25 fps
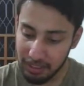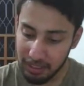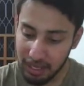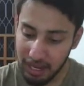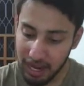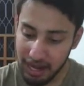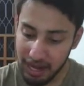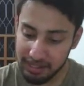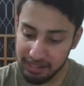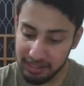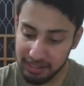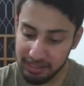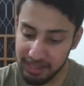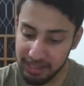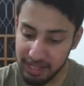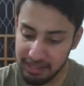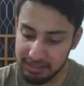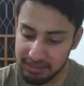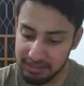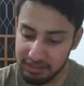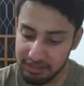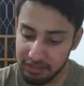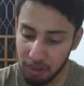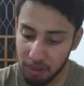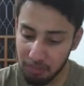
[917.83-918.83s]
and
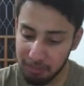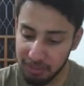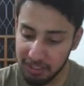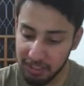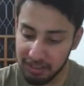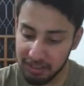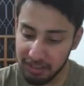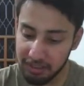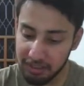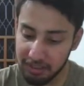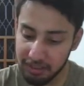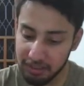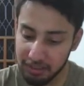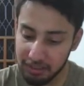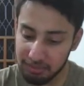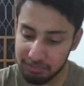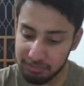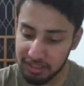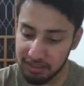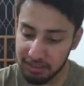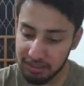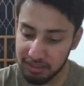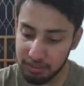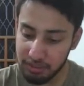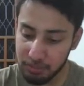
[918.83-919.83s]
less dominating
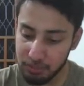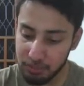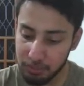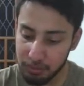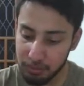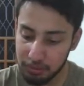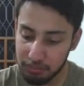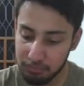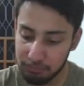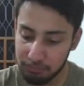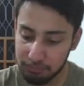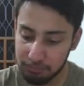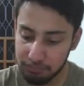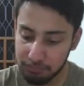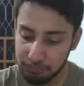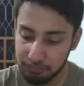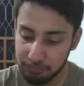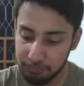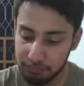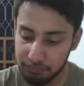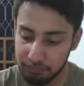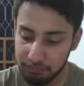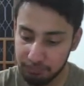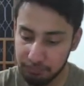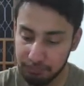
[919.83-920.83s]
terms are ignored.
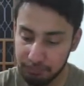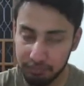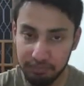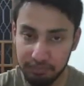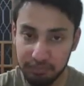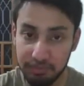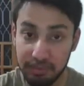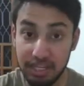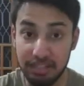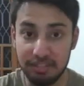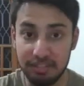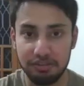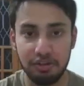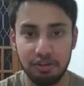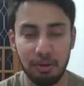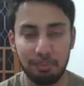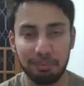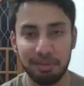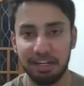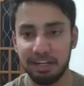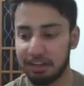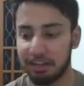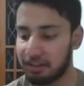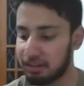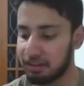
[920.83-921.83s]
Less
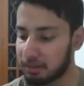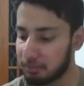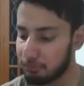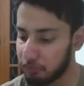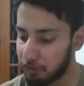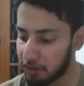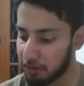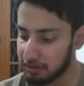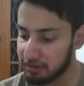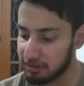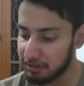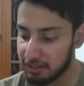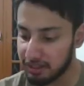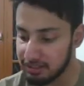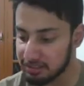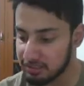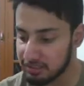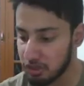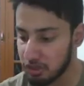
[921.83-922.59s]
dominating term. What is the less